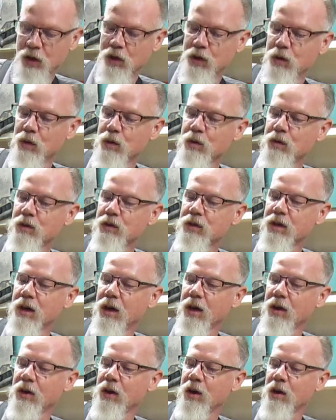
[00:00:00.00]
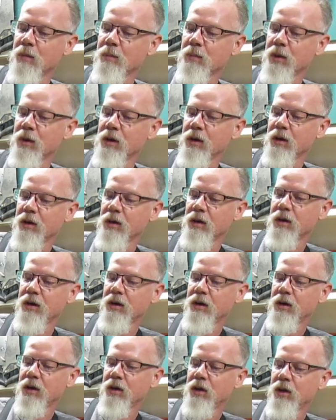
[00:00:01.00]
use a number
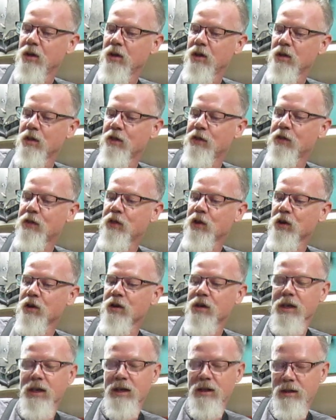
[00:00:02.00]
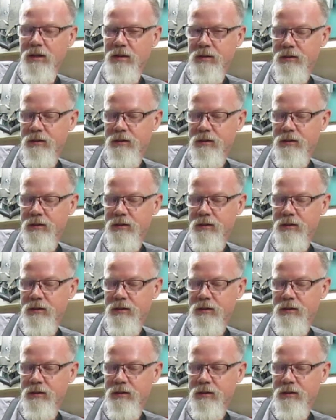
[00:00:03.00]
30.